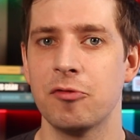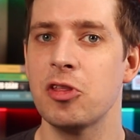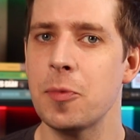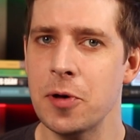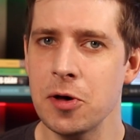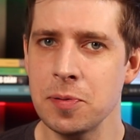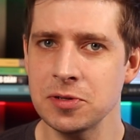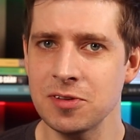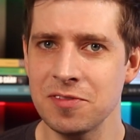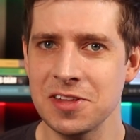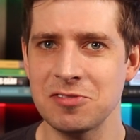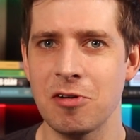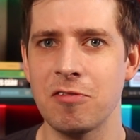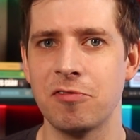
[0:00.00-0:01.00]
for the purpose of
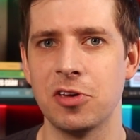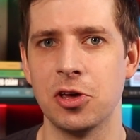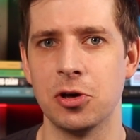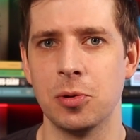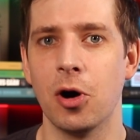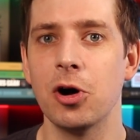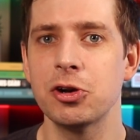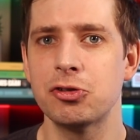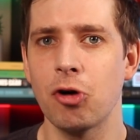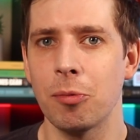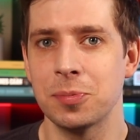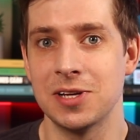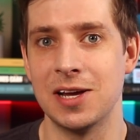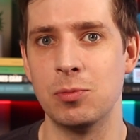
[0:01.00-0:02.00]
this review, I
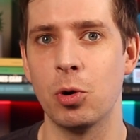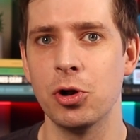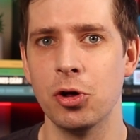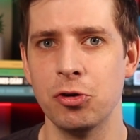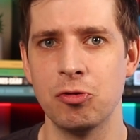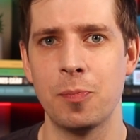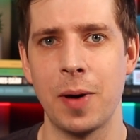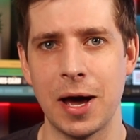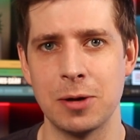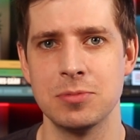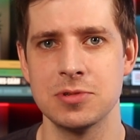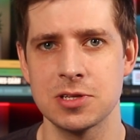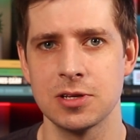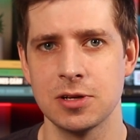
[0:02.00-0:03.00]
dropped in
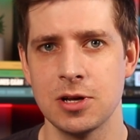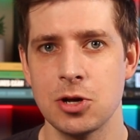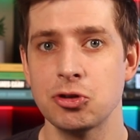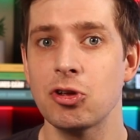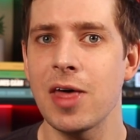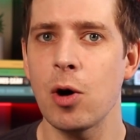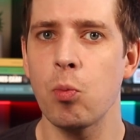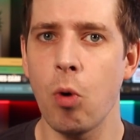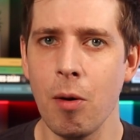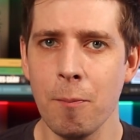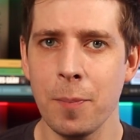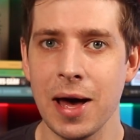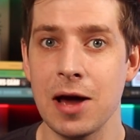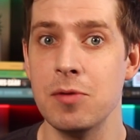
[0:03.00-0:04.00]
£100. So that
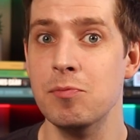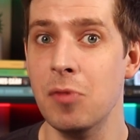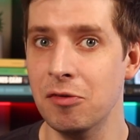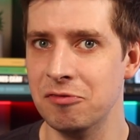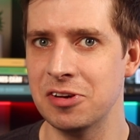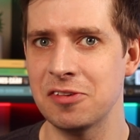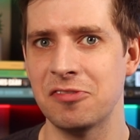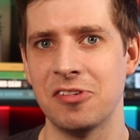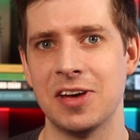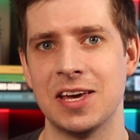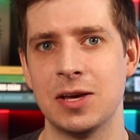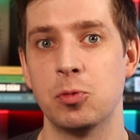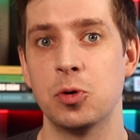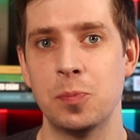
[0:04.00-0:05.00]
£1 monthly
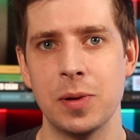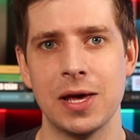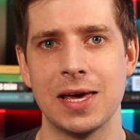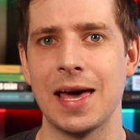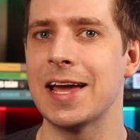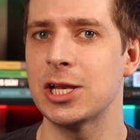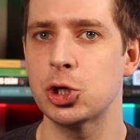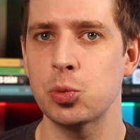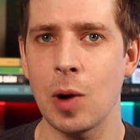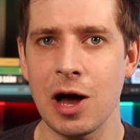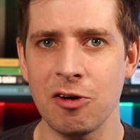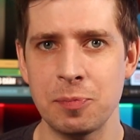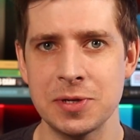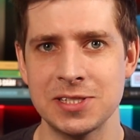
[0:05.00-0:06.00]
fee would be a
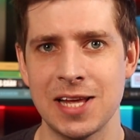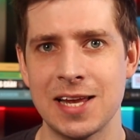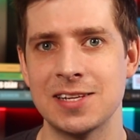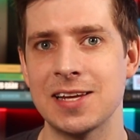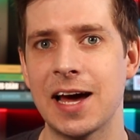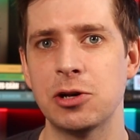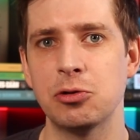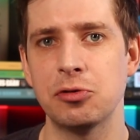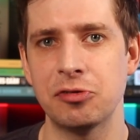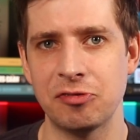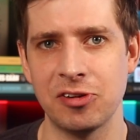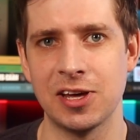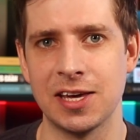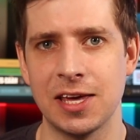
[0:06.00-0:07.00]
12% annual
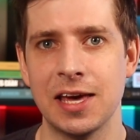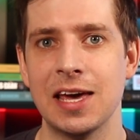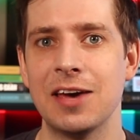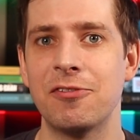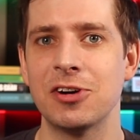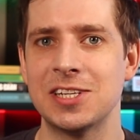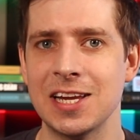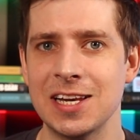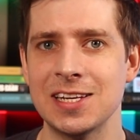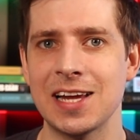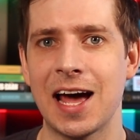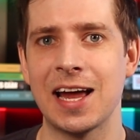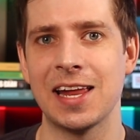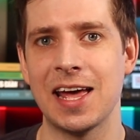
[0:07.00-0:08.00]
fee if I didn't
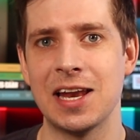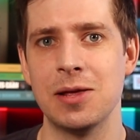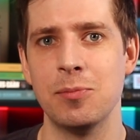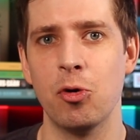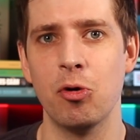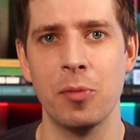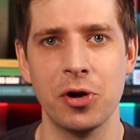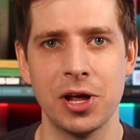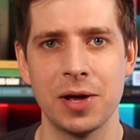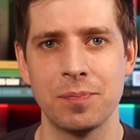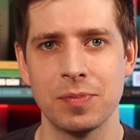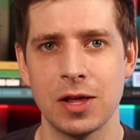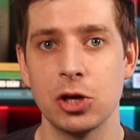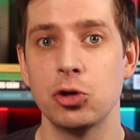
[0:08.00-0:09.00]
add any more money.
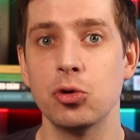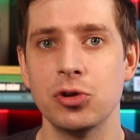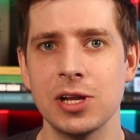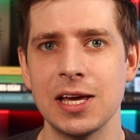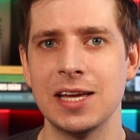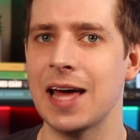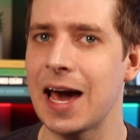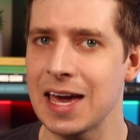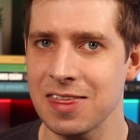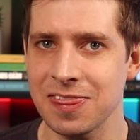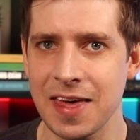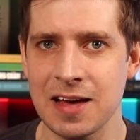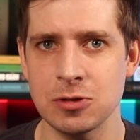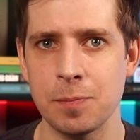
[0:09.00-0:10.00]
You'll need
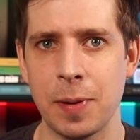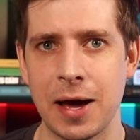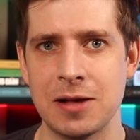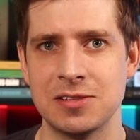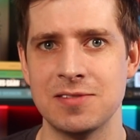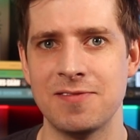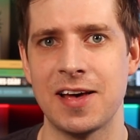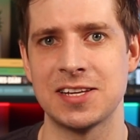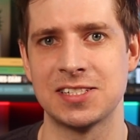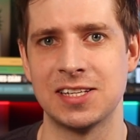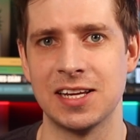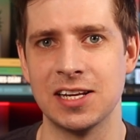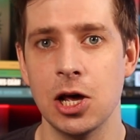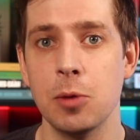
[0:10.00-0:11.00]
£8,000
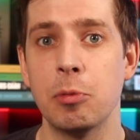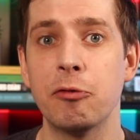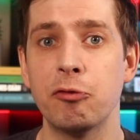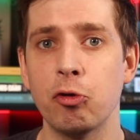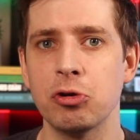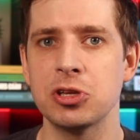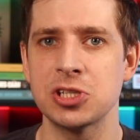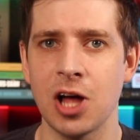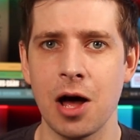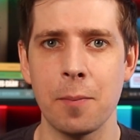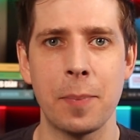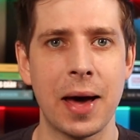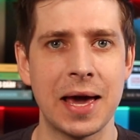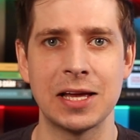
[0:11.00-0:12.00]
invested before you
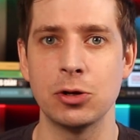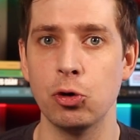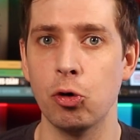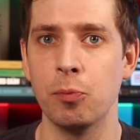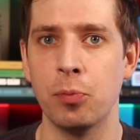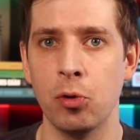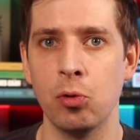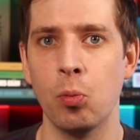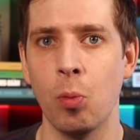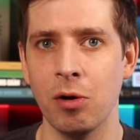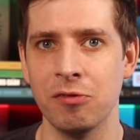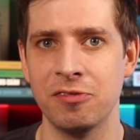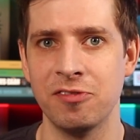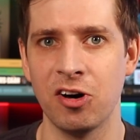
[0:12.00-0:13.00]
start paying
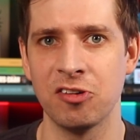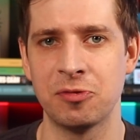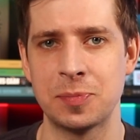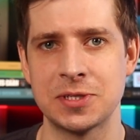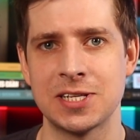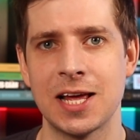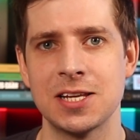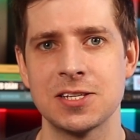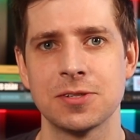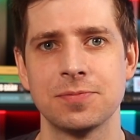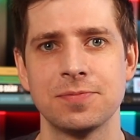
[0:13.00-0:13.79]
0.15%.